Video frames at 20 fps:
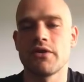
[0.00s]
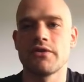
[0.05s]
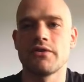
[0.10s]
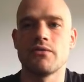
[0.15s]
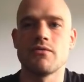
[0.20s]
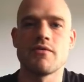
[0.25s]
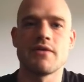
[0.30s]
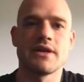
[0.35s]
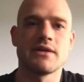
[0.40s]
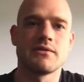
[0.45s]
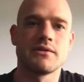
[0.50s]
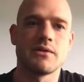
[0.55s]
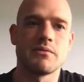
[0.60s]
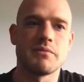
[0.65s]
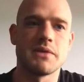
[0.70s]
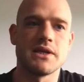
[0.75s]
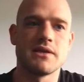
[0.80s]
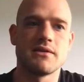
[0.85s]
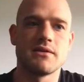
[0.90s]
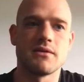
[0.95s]
So that was a
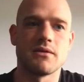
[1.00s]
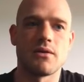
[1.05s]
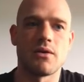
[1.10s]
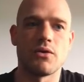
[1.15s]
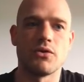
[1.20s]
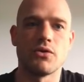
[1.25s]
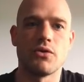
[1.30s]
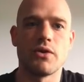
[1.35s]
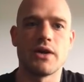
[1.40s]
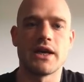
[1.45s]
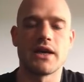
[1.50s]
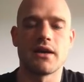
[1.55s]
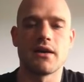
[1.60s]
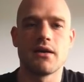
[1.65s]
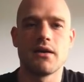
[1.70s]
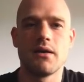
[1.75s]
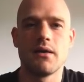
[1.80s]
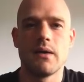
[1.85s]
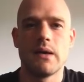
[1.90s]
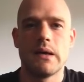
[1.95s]
bit
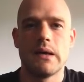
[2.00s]
annoying.